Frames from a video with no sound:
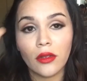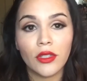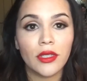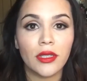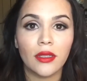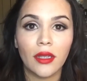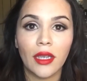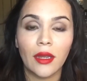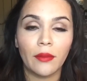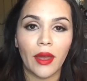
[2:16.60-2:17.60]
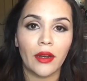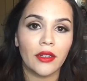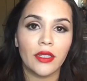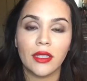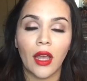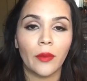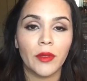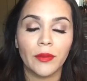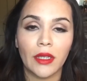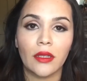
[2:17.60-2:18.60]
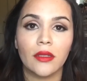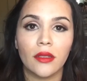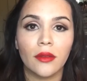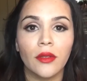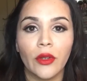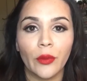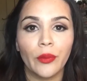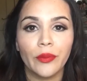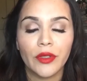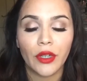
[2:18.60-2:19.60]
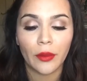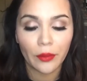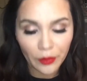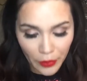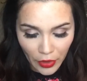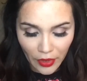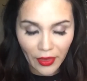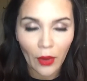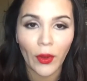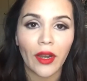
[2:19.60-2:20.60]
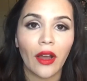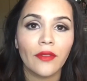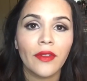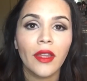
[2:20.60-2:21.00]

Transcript: just eating better just helped me, start burning that weight off.